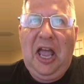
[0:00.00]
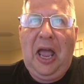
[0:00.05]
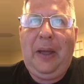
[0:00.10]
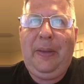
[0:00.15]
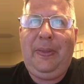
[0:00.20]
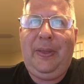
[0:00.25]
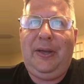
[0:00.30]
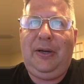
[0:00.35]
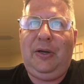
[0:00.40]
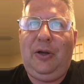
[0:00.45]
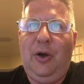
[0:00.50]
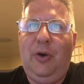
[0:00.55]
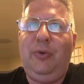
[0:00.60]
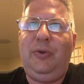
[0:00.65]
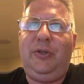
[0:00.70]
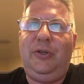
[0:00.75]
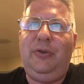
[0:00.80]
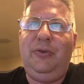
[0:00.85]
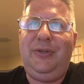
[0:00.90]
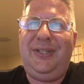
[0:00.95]
and then go
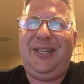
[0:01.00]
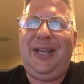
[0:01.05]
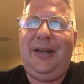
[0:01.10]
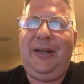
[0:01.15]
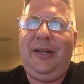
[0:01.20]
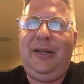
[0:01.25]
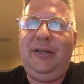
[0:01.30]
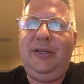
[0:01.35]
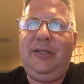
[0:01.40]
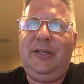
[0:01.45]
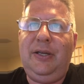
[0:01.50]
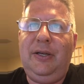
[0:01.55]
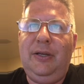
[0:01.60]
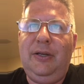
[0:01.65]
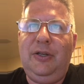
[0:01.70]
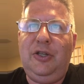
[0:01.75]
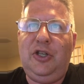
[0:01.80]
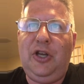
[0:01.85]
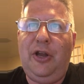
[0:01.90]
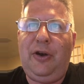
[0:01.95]
to Settings,
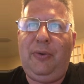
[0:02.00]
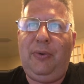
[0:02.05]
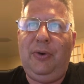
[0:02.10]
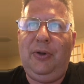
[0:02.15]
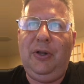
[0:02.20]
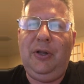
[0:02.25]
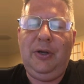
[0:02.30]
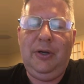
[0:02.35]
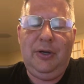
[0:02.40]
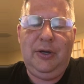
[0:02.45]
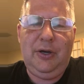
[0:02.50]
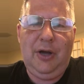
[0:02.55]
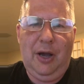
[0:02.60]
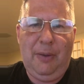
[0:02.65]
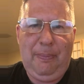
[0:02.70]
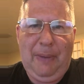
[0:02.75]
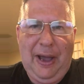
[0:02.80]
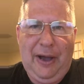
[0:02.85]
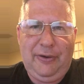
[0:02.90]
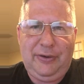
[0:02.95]
General,
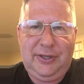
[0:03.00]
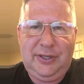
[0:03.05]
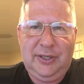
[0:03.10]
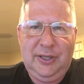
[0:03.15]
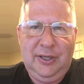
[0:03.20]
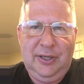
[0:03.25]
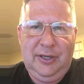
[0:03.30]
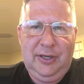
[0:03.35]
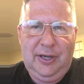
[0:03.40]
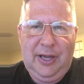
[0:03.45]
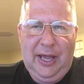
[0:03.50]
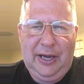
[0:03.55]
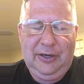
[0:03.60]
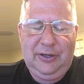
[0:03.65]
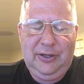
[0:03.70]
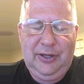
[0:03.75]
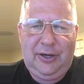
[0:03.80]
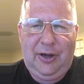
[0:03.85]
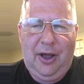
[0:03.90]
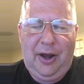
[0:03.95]
About, and
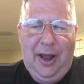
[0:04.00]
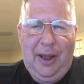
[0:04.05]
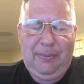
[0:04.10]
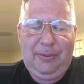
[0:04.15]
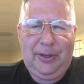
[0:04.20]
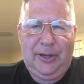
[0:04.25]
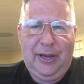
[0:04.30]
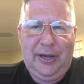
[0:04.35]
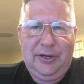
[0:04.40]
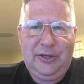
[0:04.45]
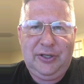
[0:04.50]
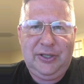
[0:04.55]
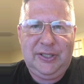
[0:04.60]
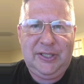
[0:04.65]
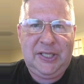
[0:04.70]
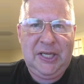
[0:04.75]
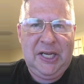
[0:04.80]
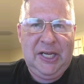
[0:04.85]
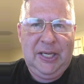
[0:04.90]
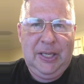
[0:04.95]
click on
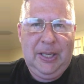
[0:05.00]
Applications